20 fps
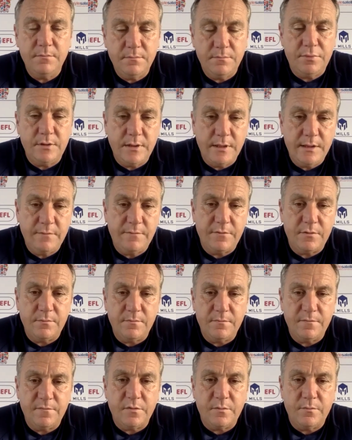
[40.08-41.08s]
play
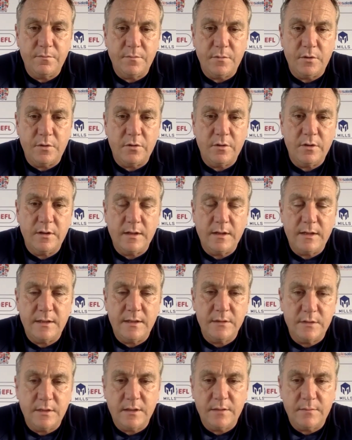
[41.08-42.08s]
from all our
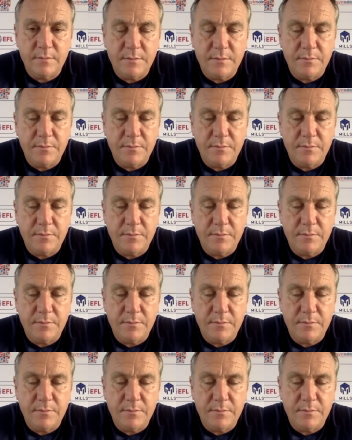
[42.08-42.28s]
lads, they can be